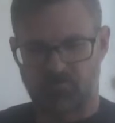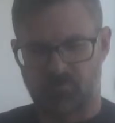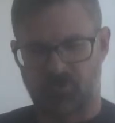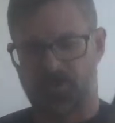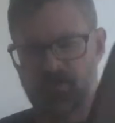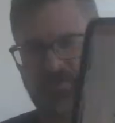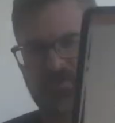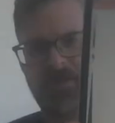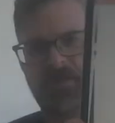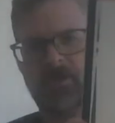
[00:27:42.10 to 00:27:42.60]
and
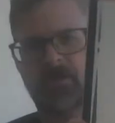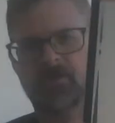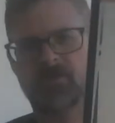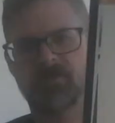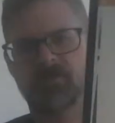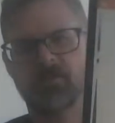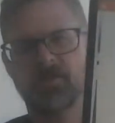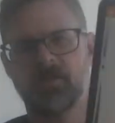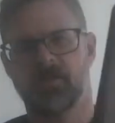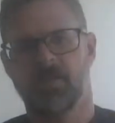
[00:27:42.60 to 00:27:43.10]
block
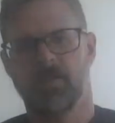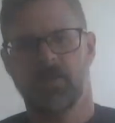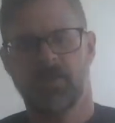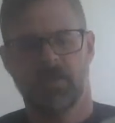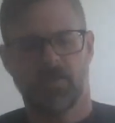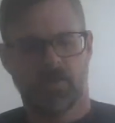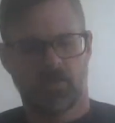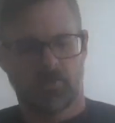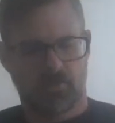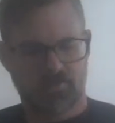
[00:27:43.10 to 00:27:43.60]
centers.
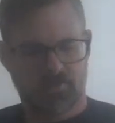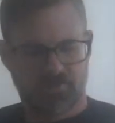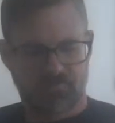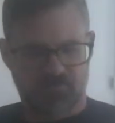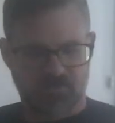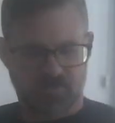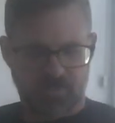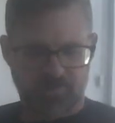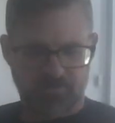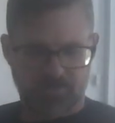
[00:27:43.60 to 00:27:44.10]
Rest
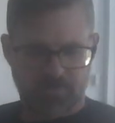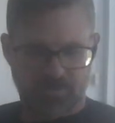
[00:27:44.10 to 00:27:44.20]
of time